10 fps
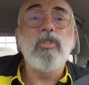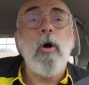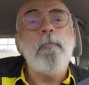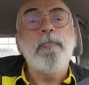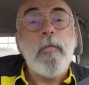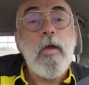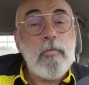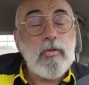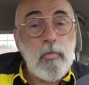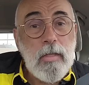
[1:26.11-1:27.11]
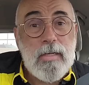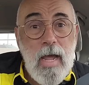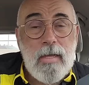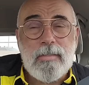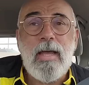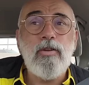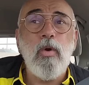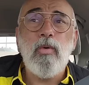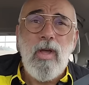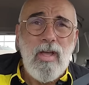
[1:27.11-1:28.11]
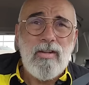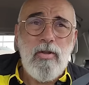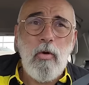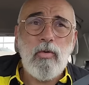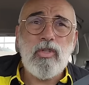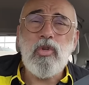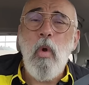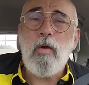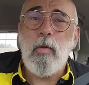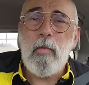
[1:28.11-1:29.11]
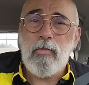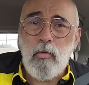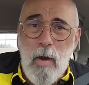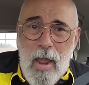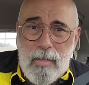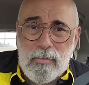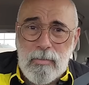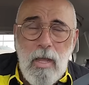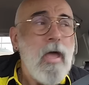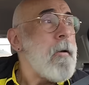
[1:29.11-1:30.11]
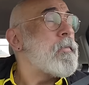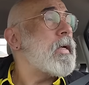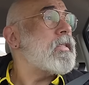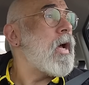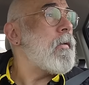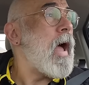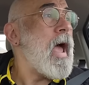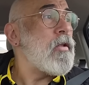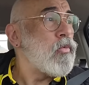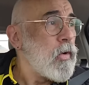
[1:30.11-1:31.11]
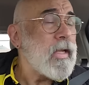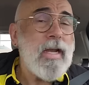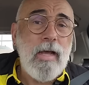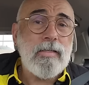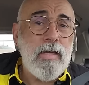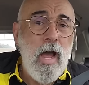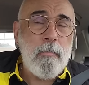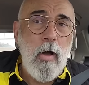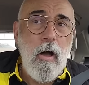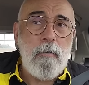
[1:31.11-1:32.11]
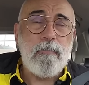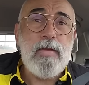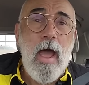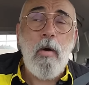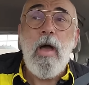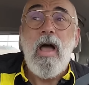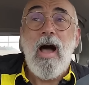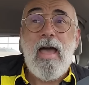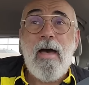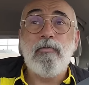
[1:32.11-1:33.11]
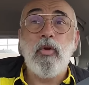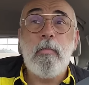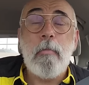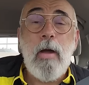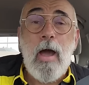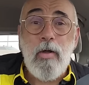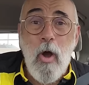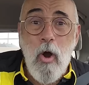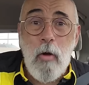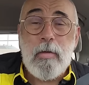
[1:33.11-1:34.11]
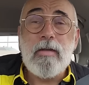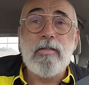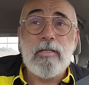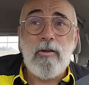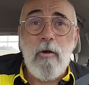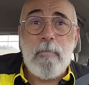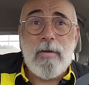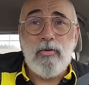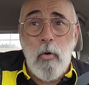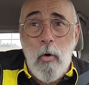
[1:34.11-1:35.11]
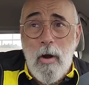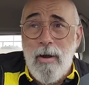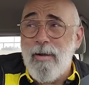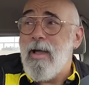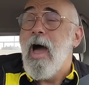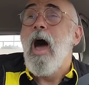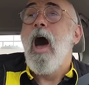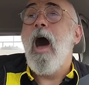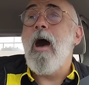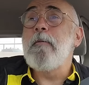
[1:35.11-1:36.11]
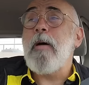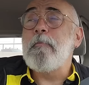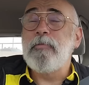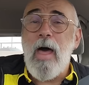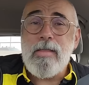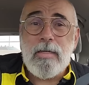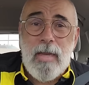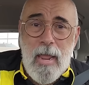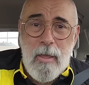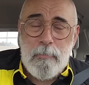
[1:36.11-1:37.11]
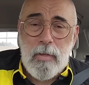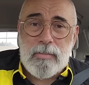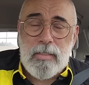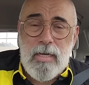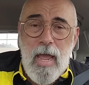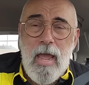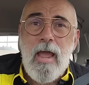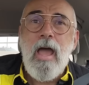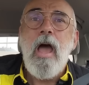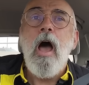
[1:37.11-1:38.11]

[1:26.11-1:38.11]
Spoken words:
So it was really nice, and no snorkeling with the rays. But I had a really nice time off. Now I have to remember how to arm and disarm my door. I'm flying to Tampa today.